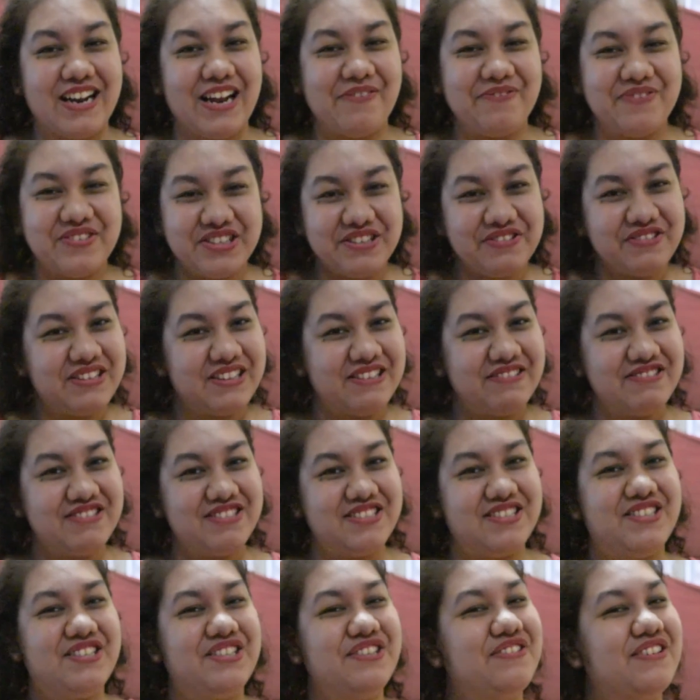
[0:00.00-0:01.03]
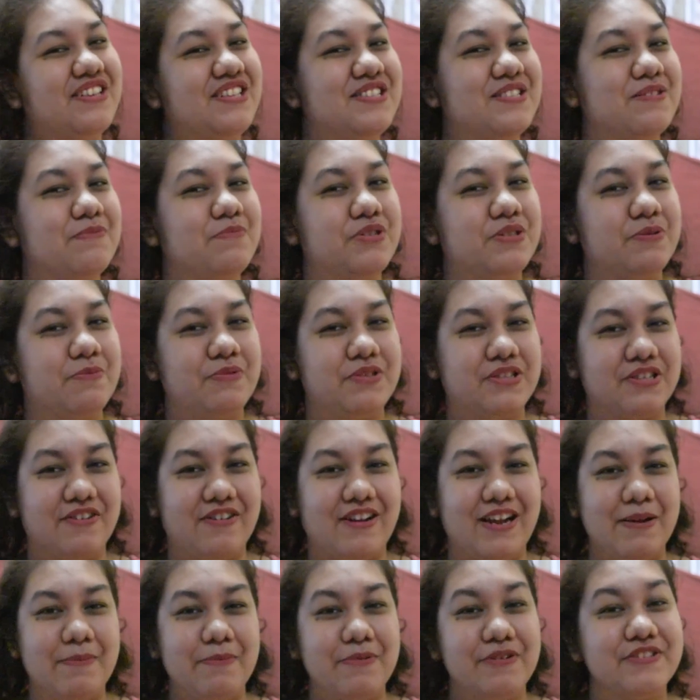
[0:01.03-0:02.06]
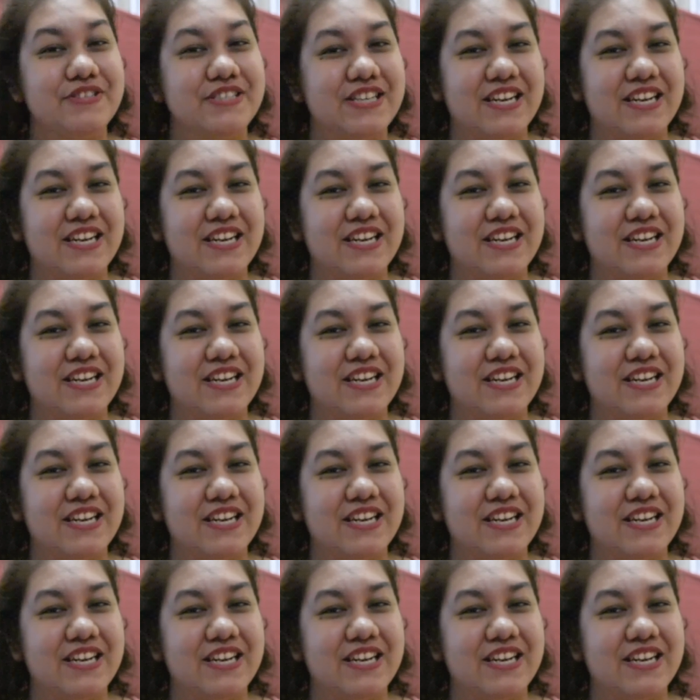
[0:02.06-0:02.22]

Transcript: I'm so close to 200 subscribers,